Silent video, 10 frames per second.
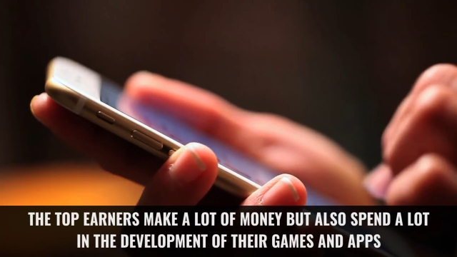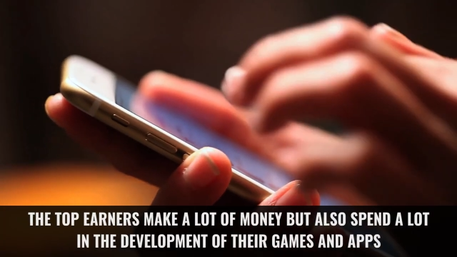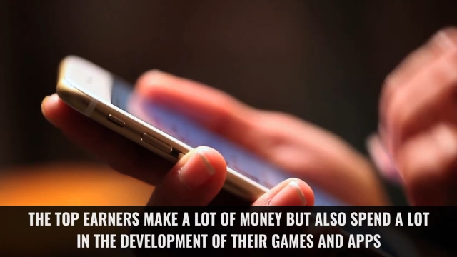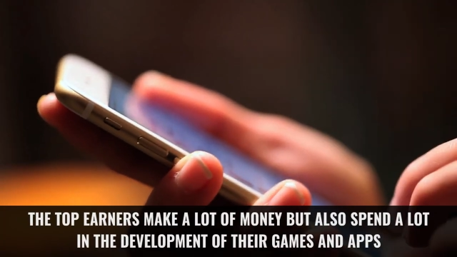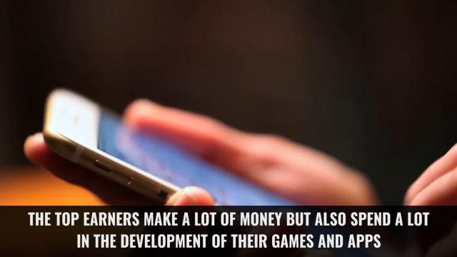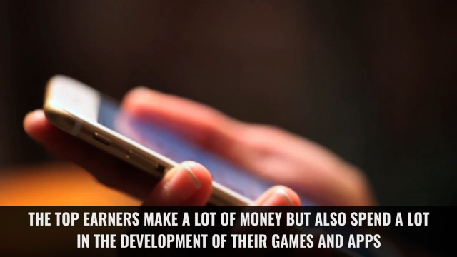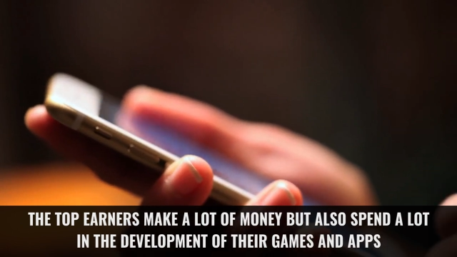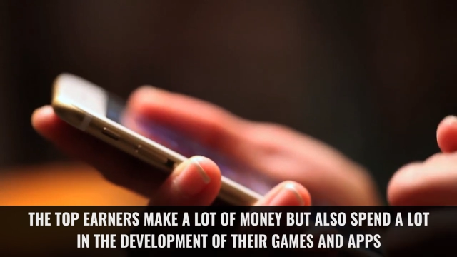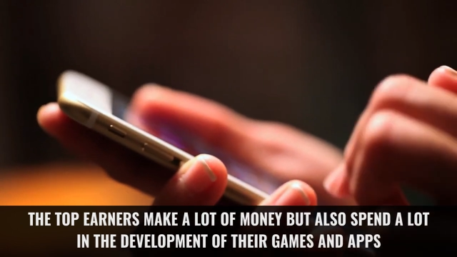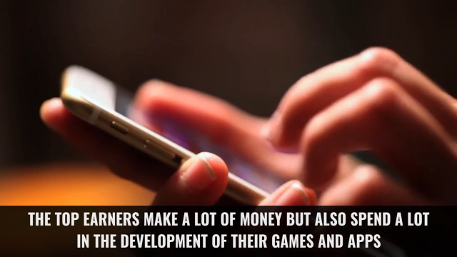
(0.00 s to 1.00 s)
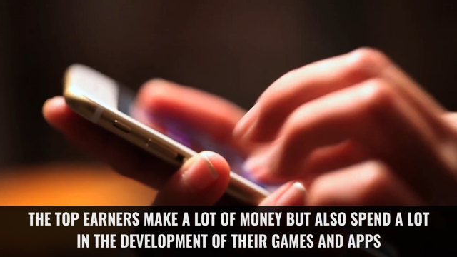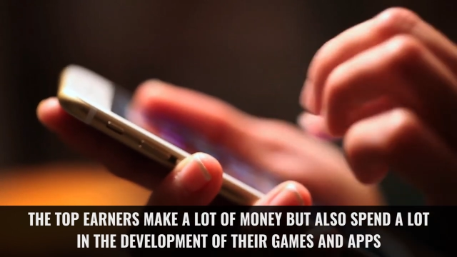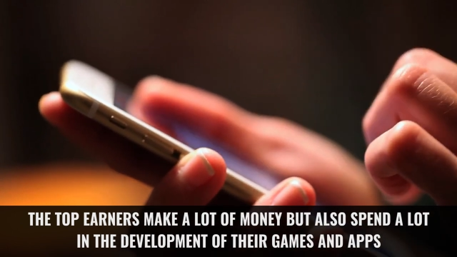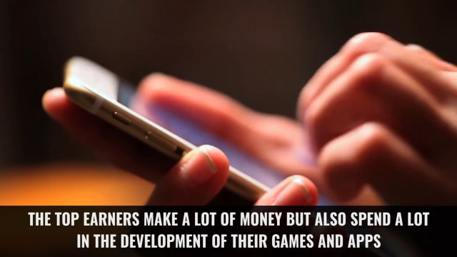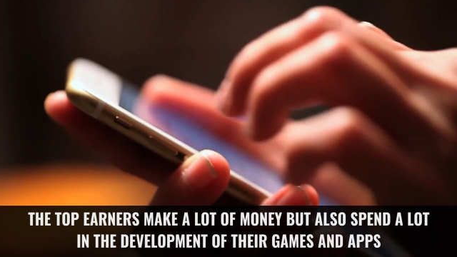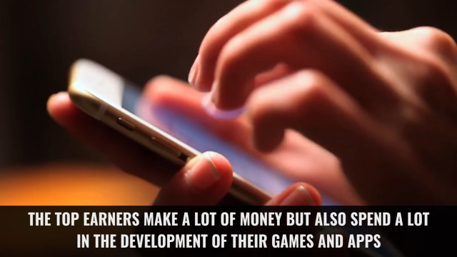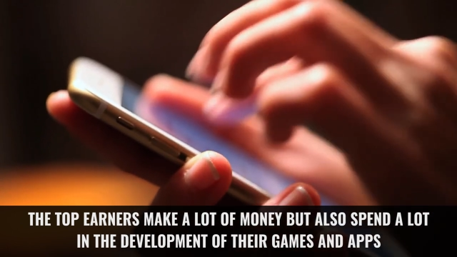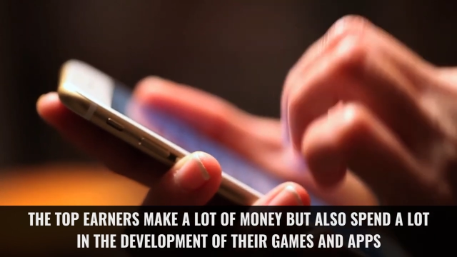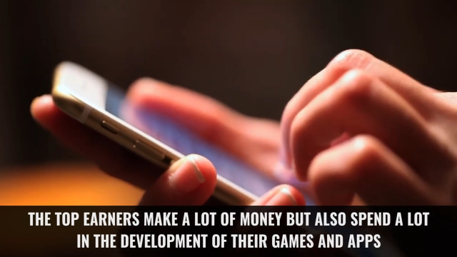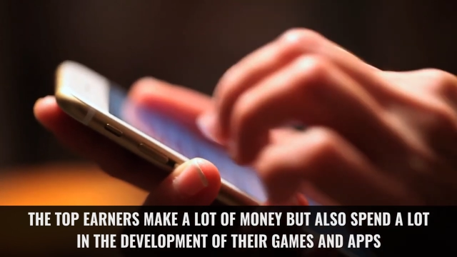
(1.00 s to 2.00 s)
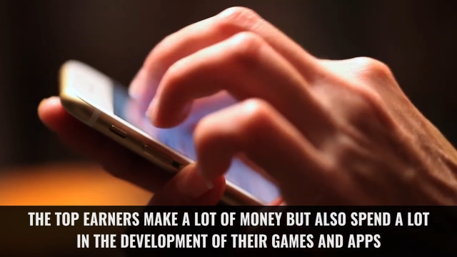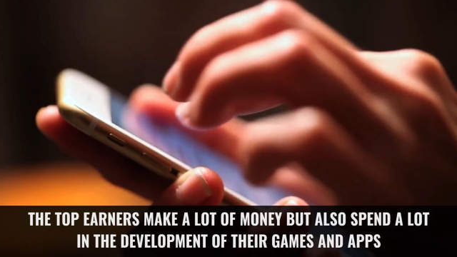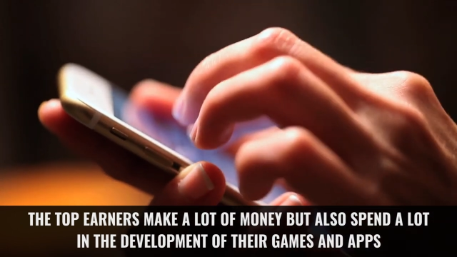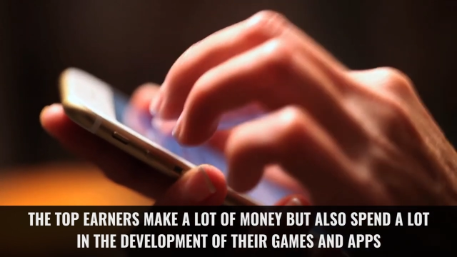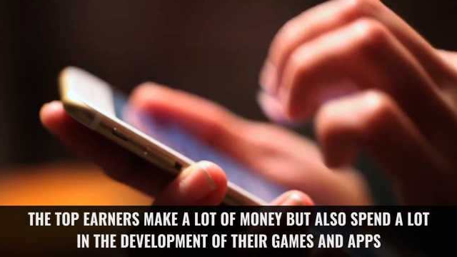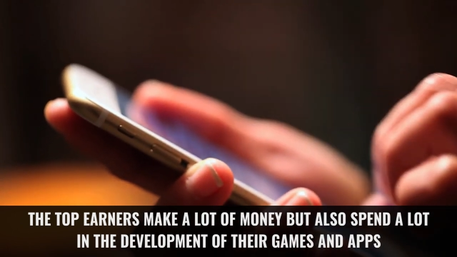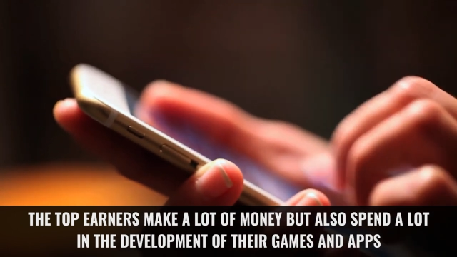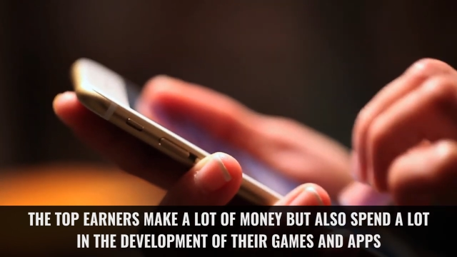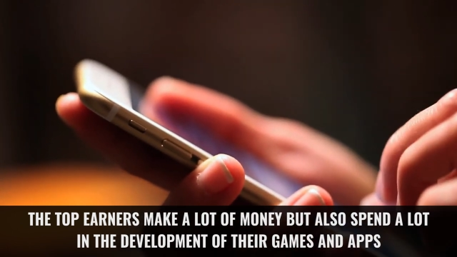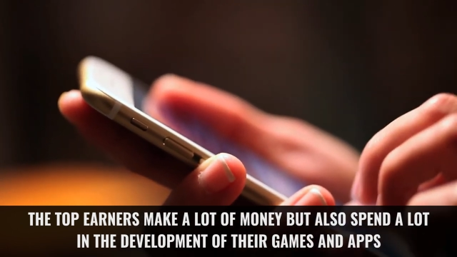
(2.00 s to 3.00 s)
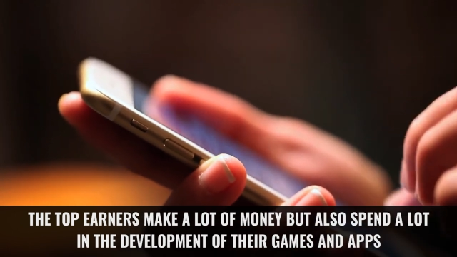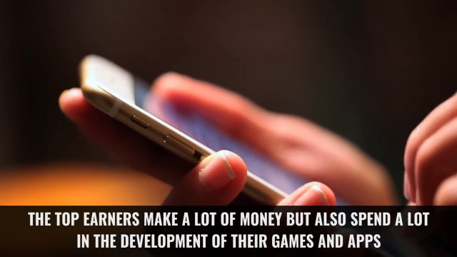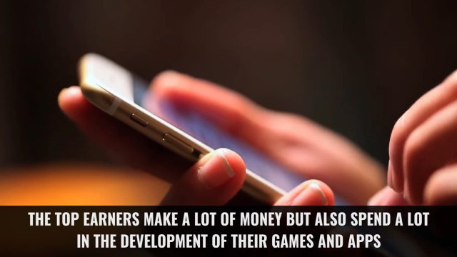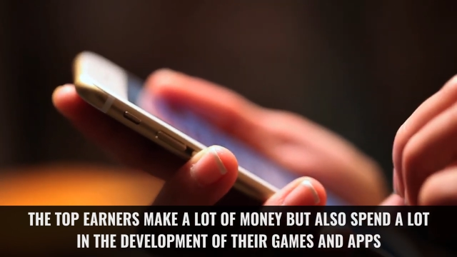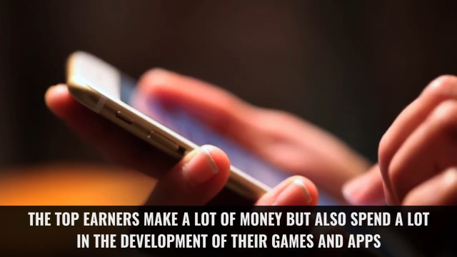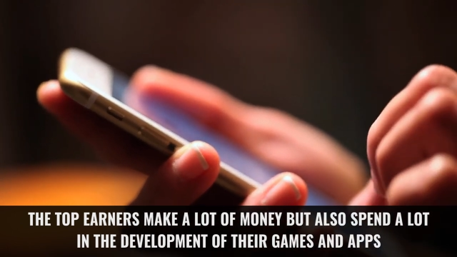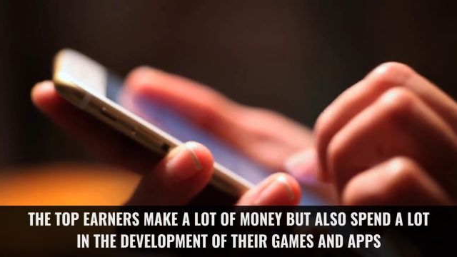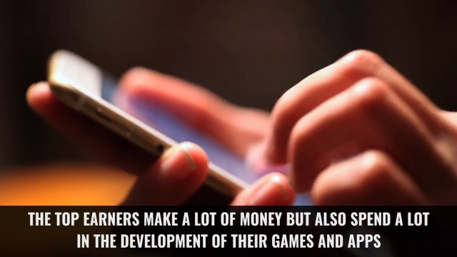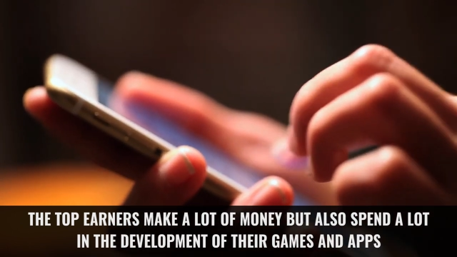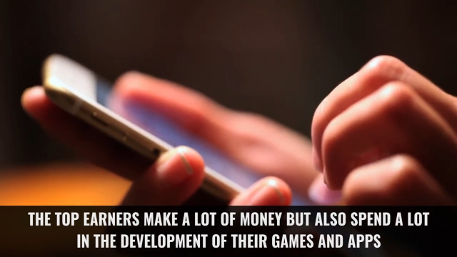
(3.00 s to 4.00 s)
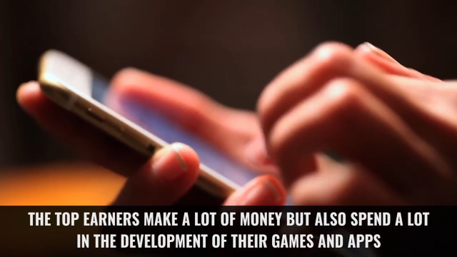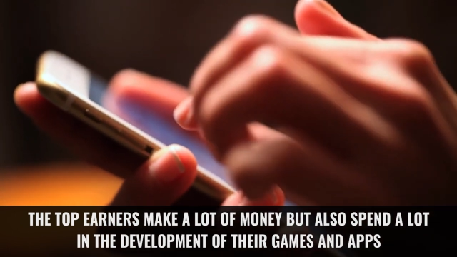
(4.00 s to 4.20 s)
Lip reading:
[unreadable: no face in view]